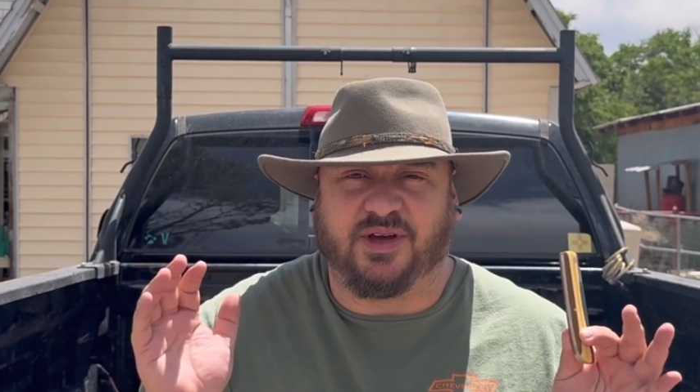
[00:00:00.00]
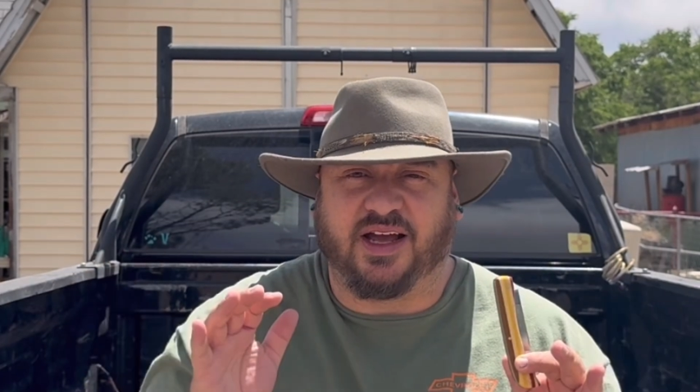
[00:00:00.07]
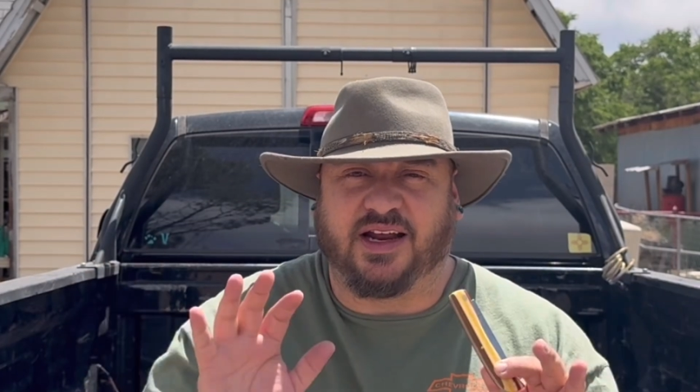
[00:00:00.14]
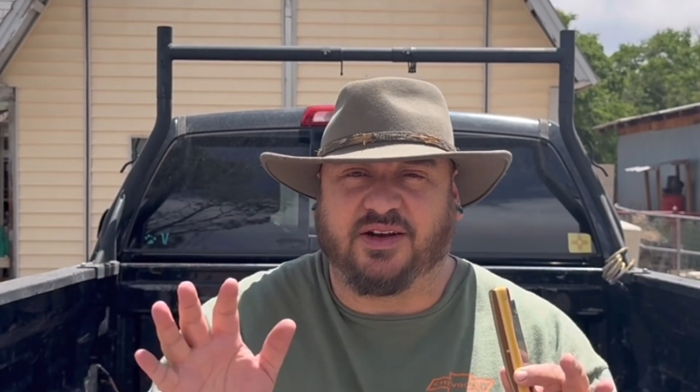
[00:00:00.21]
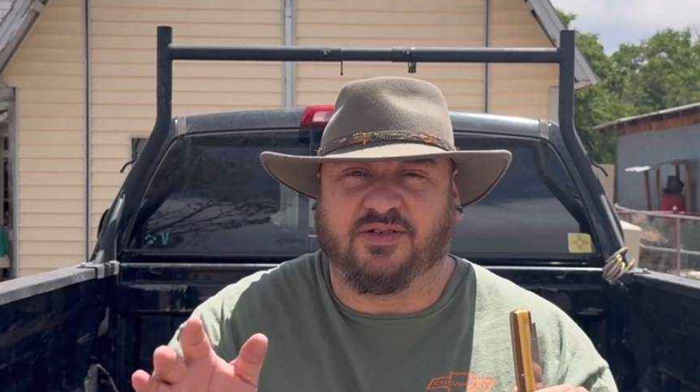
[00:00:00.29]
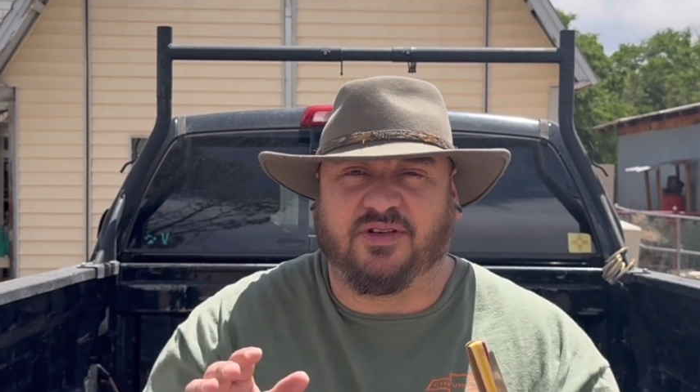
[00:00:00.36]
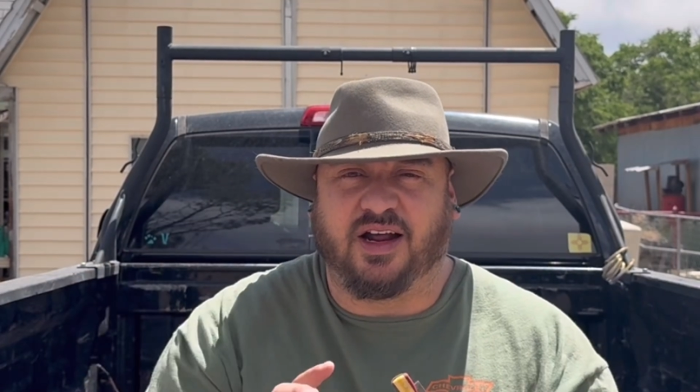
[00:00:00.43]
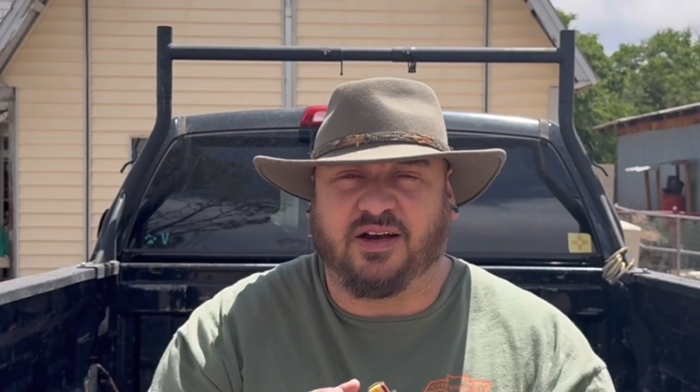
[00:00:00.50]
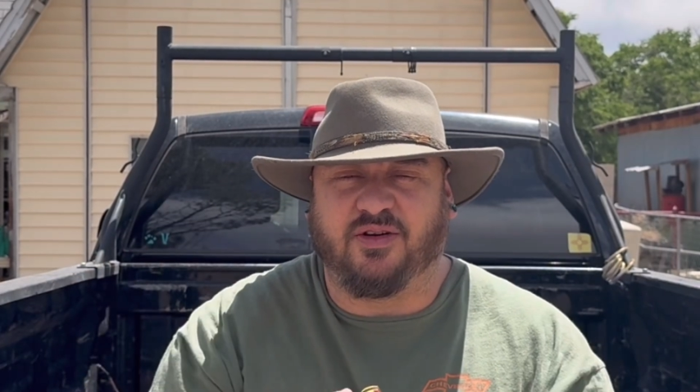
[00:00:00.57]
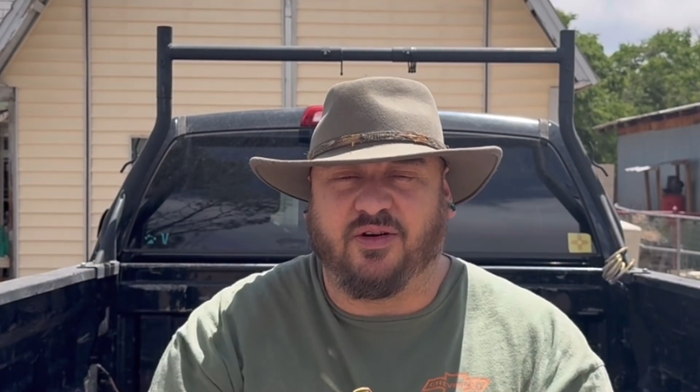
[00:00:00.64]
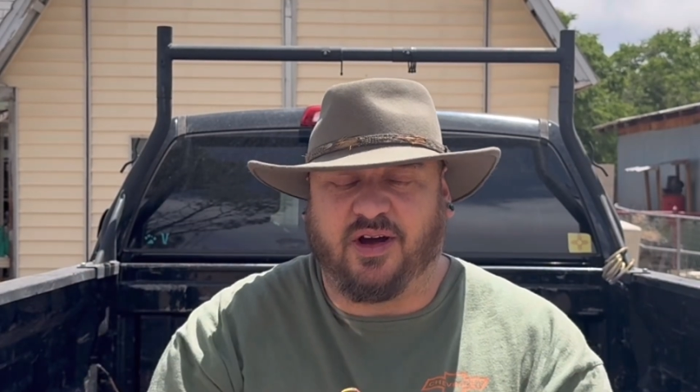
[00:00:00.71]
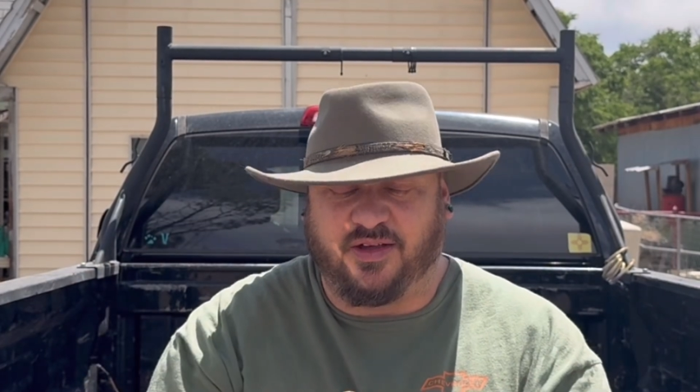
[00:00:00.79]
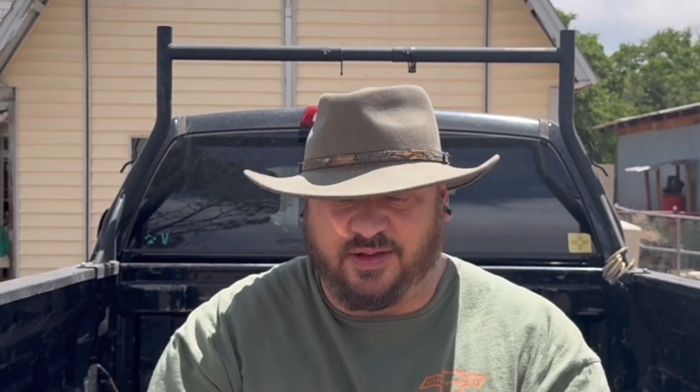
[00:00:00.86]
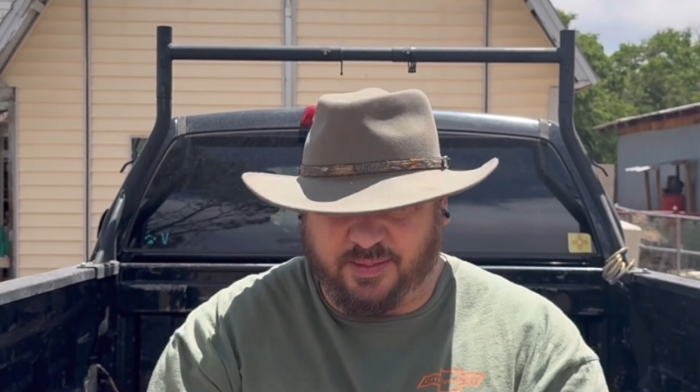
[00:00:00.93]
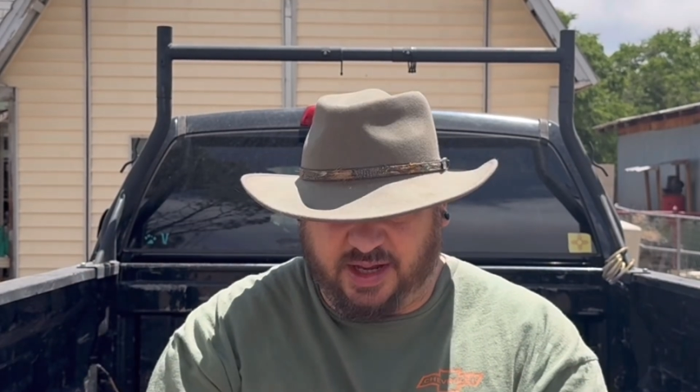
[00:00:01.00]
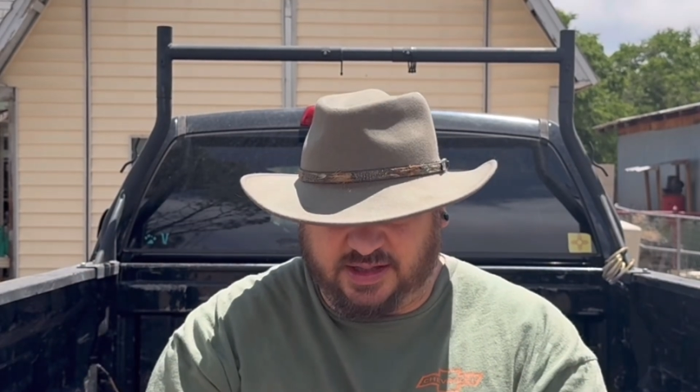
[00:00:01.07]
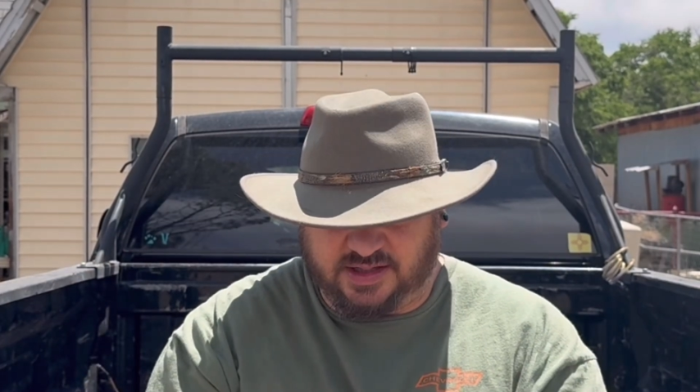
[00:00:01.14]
I do not know how they make